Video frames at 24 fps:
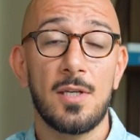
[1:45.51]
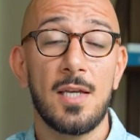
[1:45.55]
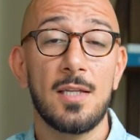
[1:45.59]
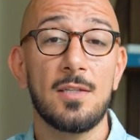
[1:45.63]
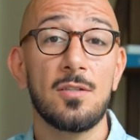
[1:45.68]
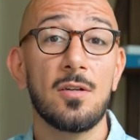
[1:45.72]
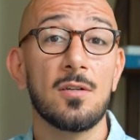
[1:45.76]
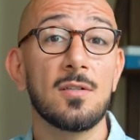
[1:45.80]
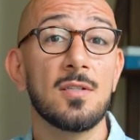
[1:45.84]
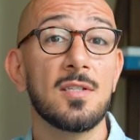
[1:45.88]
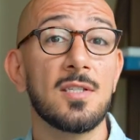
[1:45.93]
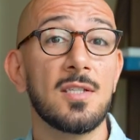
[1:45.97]

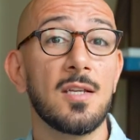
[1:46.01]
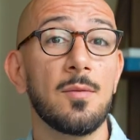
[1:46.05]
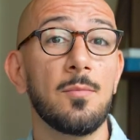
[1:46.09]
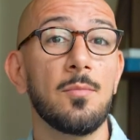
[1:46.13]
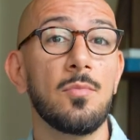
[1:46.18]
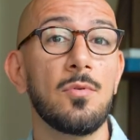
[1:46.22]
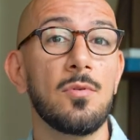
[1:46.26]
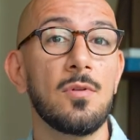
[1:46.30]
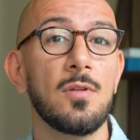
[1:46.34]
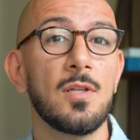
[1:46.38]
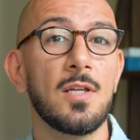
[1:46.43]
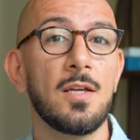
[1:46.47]
It's our
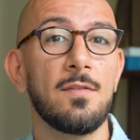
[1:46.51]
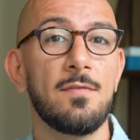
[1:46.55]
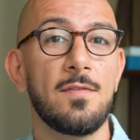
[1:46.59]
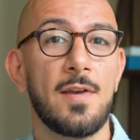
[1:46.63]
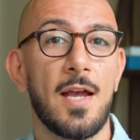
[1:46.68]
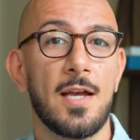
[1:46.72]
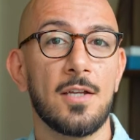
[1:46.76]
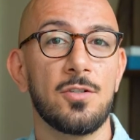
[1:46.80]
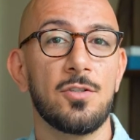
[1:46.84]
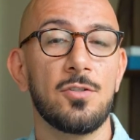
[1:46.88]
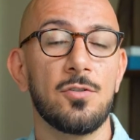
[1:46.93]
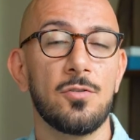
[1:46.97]
symbol of
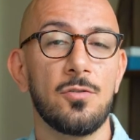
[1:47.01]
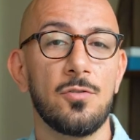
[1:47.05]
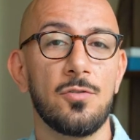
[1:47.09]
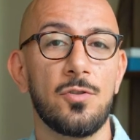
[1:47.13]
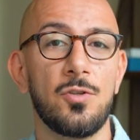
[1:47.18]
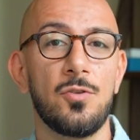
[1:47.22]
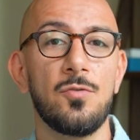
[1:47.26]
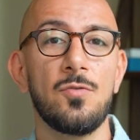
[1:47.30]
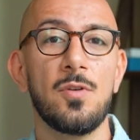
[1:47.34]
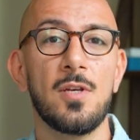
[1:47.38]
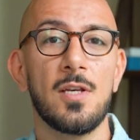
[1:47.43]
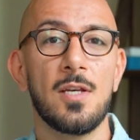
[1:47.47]
national
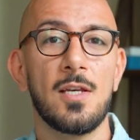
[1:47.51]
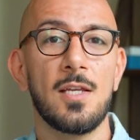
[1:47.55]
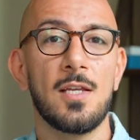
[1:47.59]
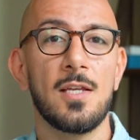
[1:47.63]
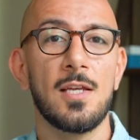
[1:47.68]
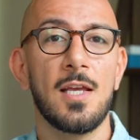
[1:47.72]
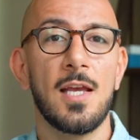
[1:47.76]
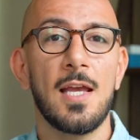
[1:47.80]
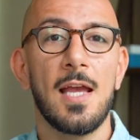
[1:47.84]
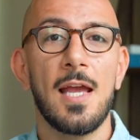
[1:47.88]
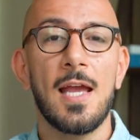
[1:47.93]
unity,